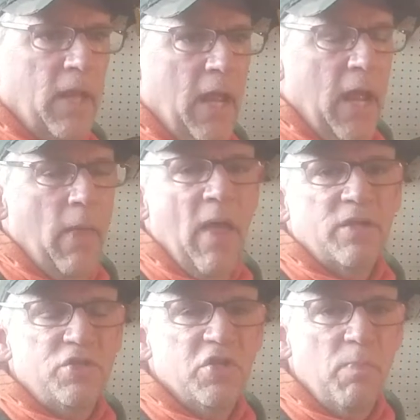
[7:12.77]
And
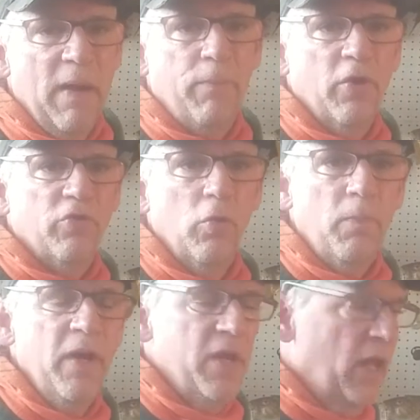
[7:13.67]
that's just my personal
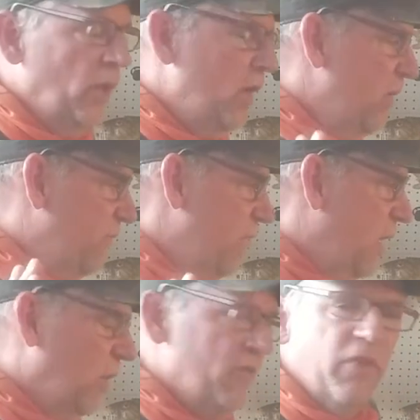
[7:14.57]
opinion. I
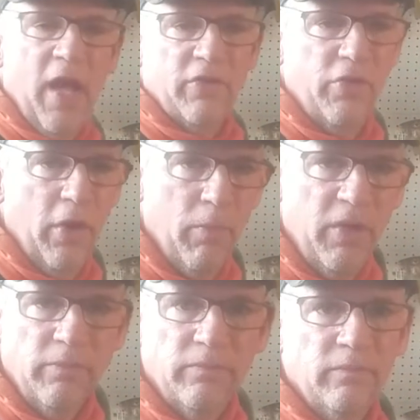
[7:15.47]
love taxidermy.
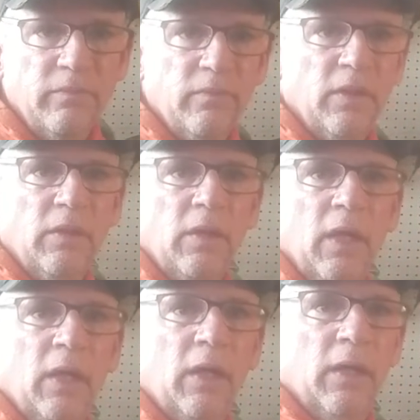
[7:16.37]

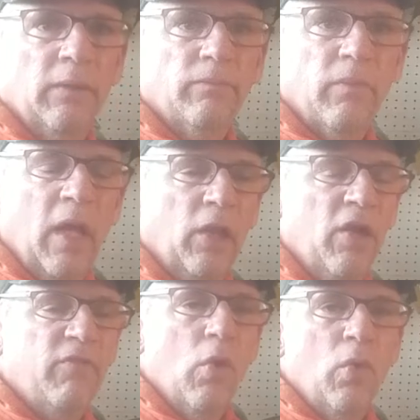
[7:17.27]
I
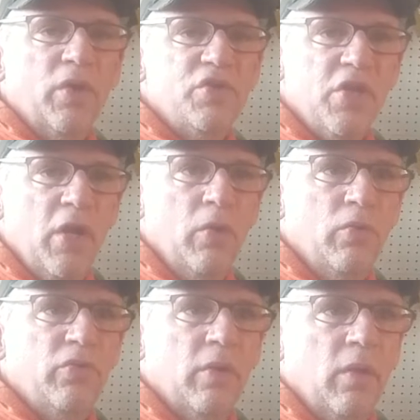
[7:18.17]
love going to
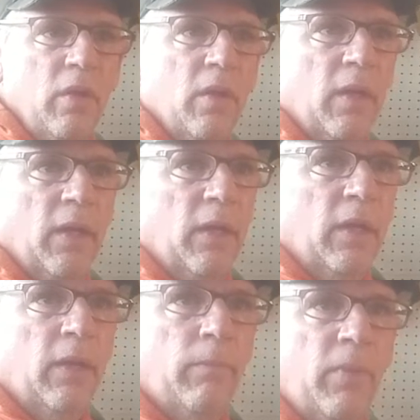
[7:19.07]
shows,
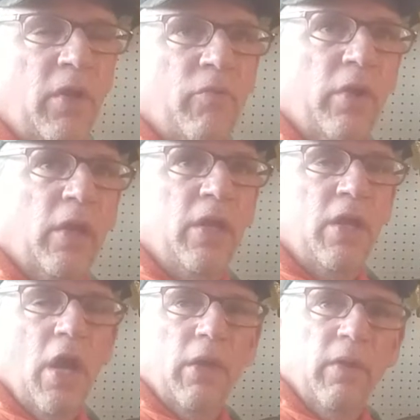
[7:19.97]
but
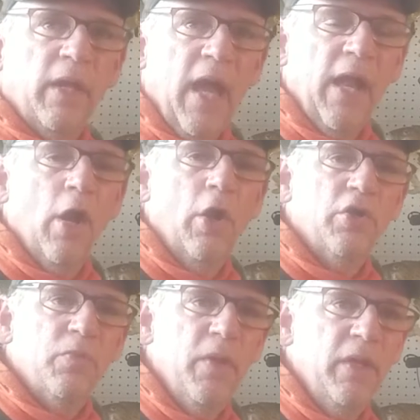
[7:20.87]
it kind of
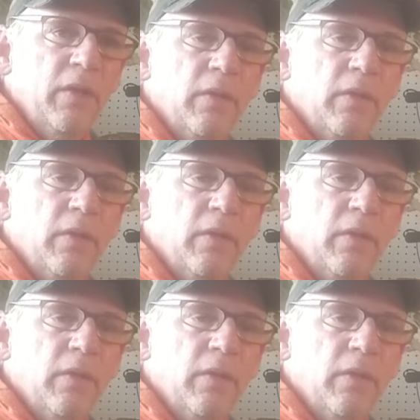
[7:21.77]
hurts me,